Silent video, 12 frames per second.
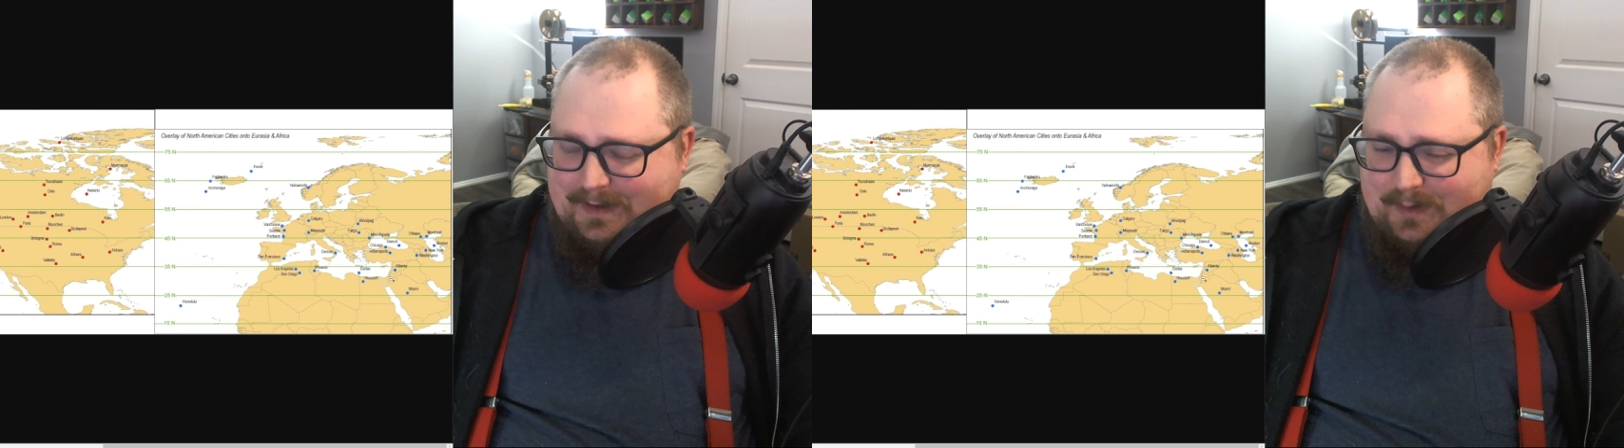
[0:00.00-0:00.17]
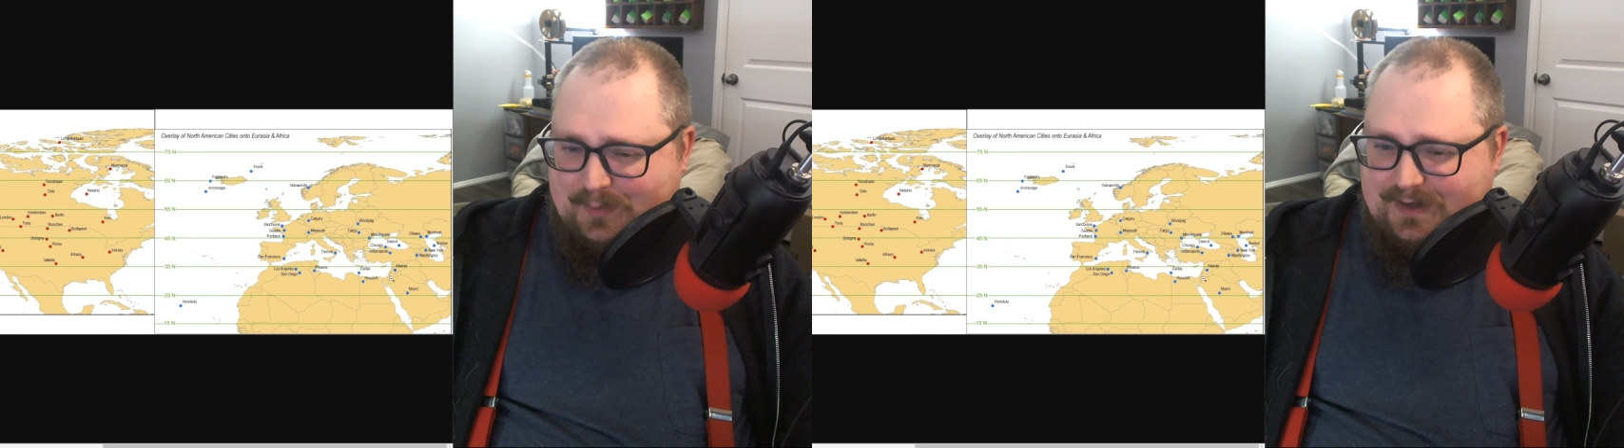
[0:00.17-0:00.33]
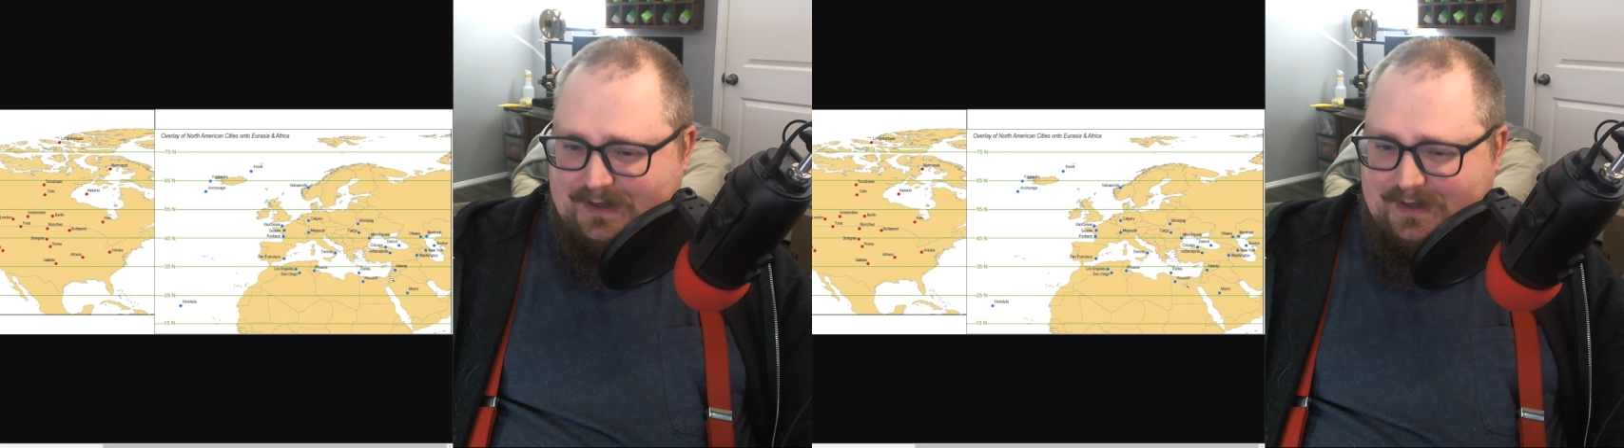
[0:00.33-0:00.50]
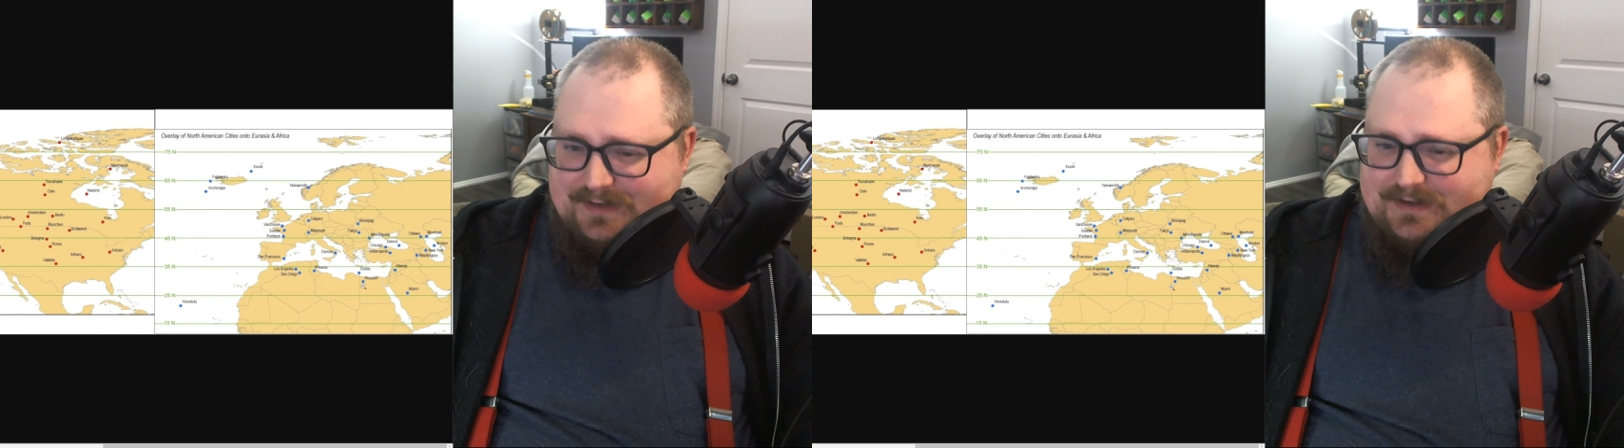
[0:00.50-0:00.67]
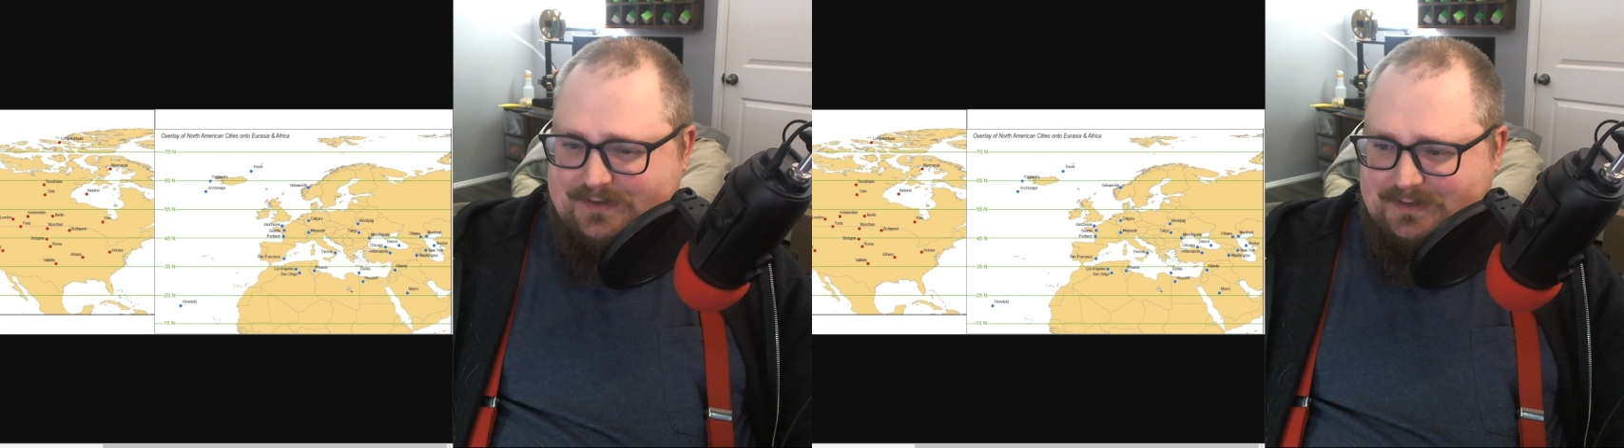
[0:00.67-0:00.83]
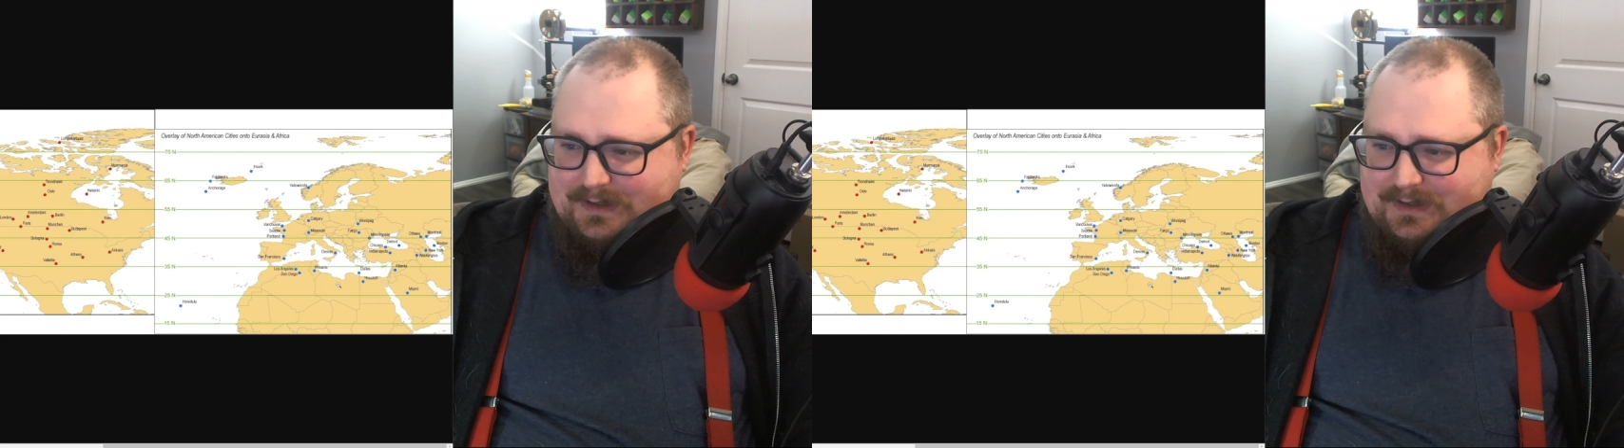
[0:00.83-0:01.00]
But it is
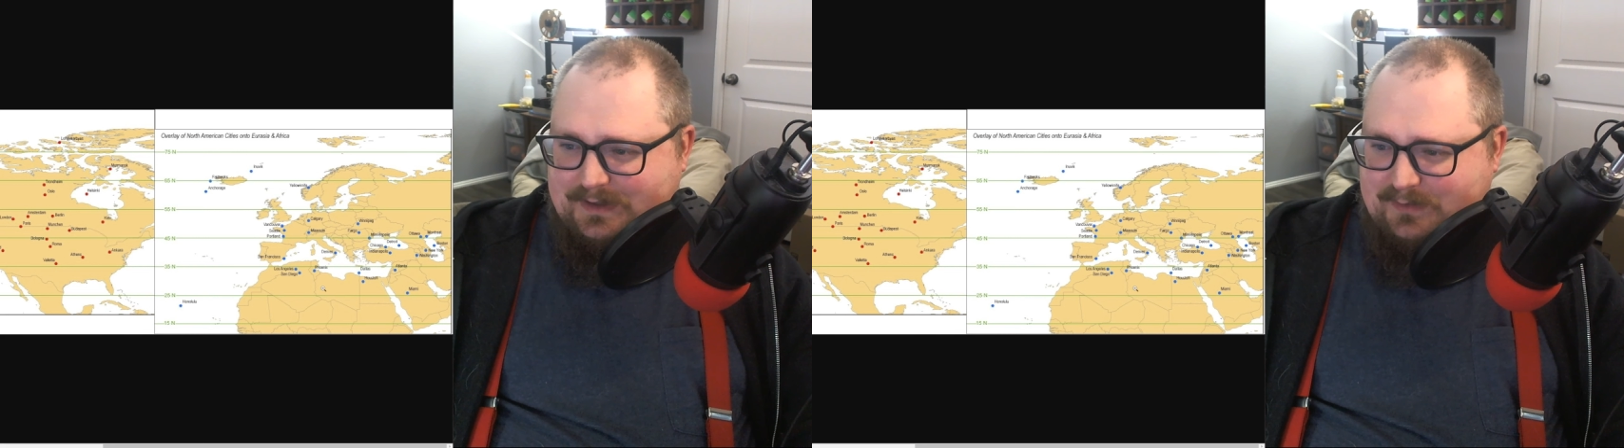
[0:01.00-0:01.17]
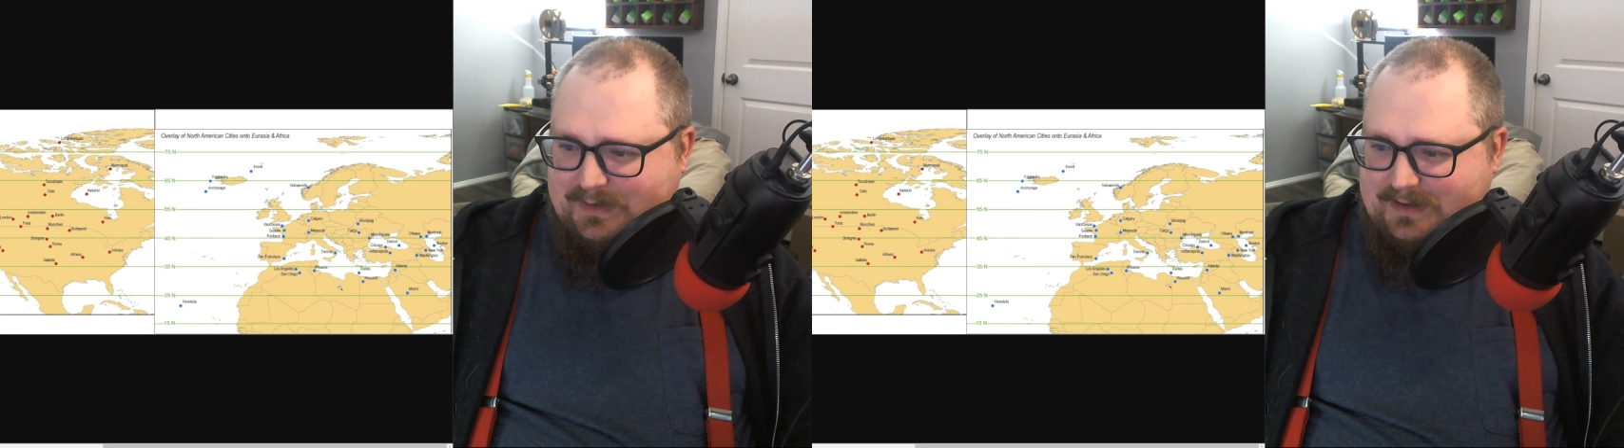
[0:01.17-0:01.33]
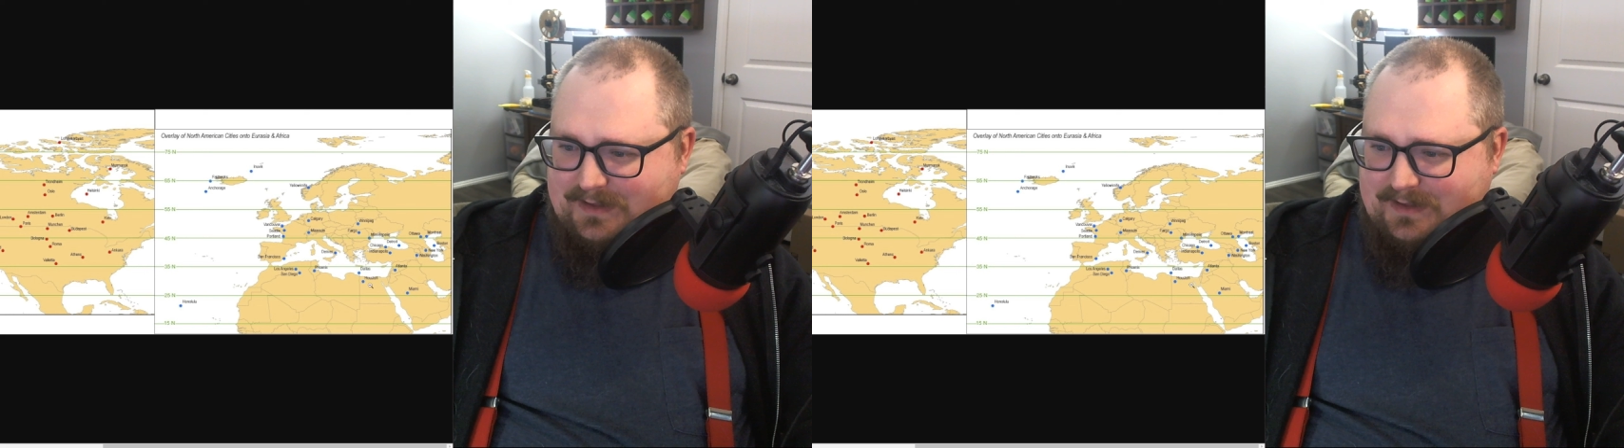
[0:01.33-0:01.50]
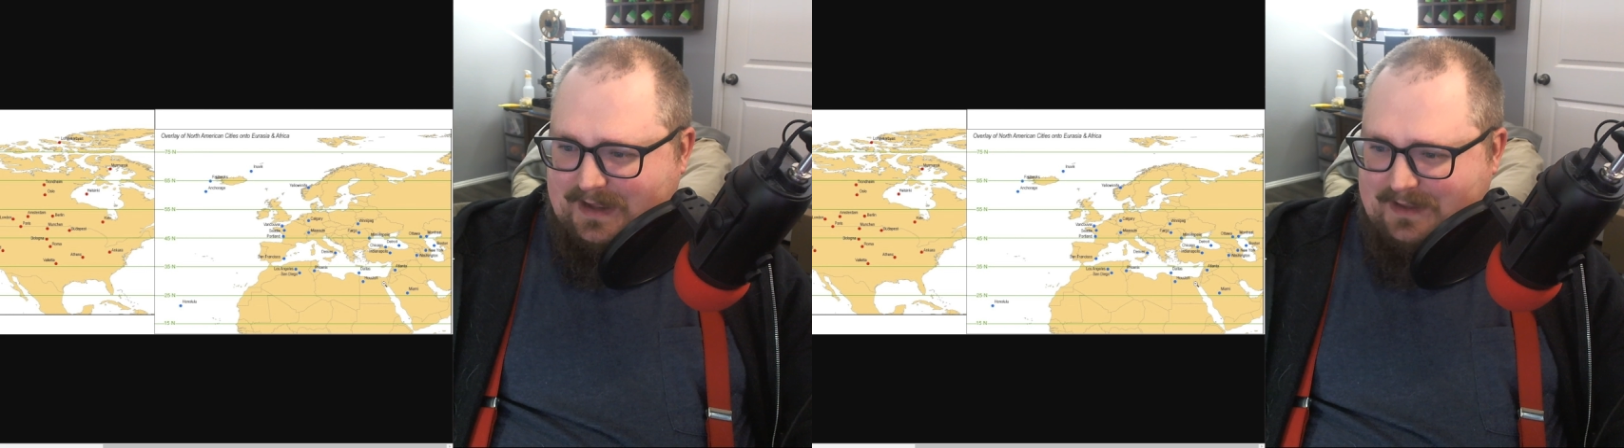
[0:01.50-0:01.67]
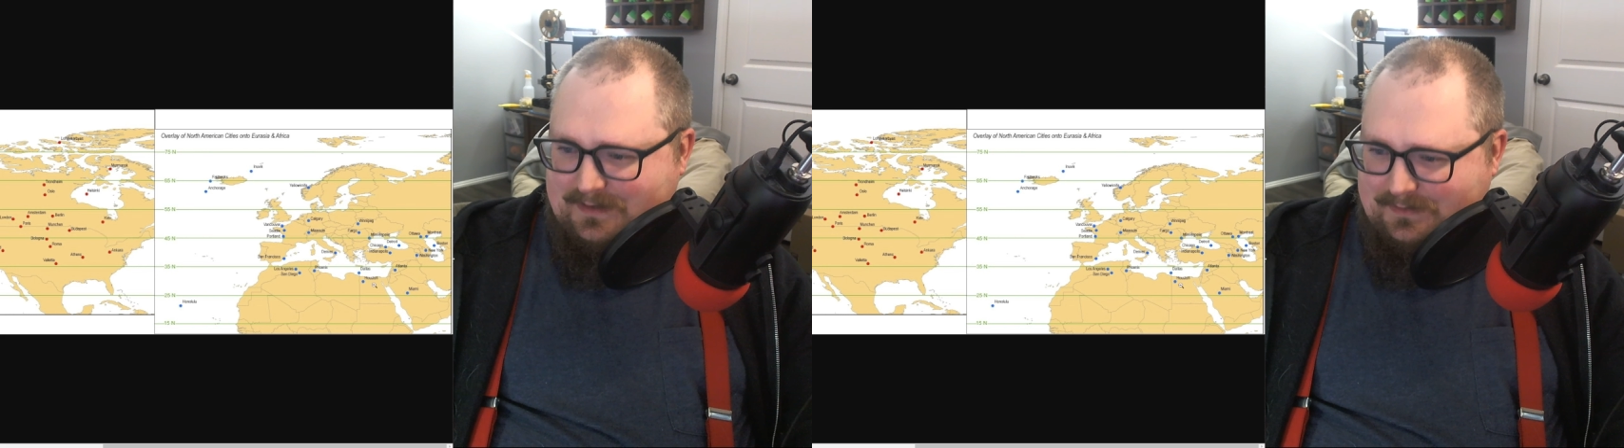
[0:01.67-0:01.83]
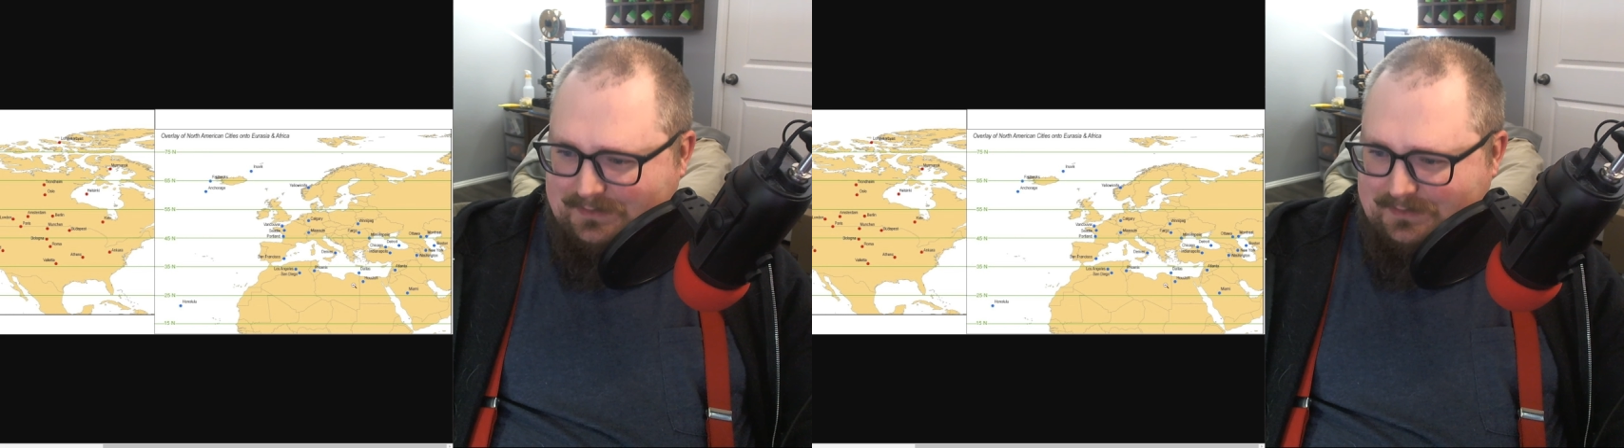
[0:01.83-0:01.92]
interesting to me that